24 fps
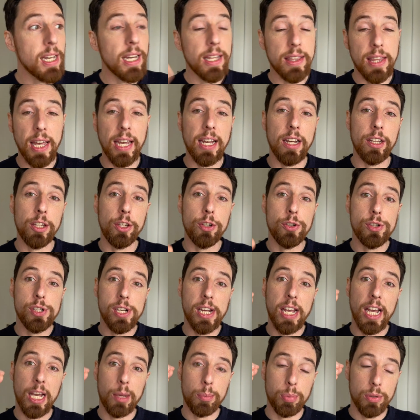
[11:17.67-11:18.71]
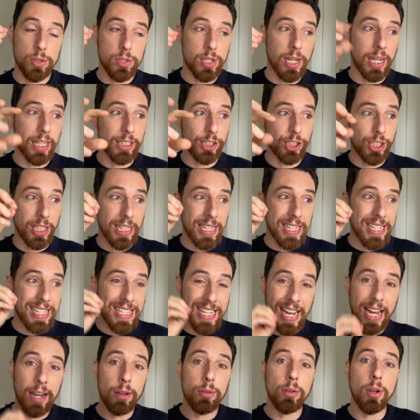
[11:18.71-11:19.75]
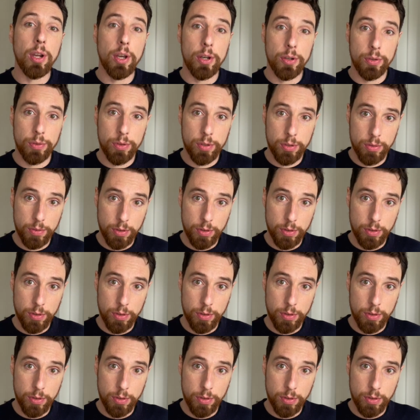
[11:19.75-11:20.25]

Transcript: they are usually able to actually download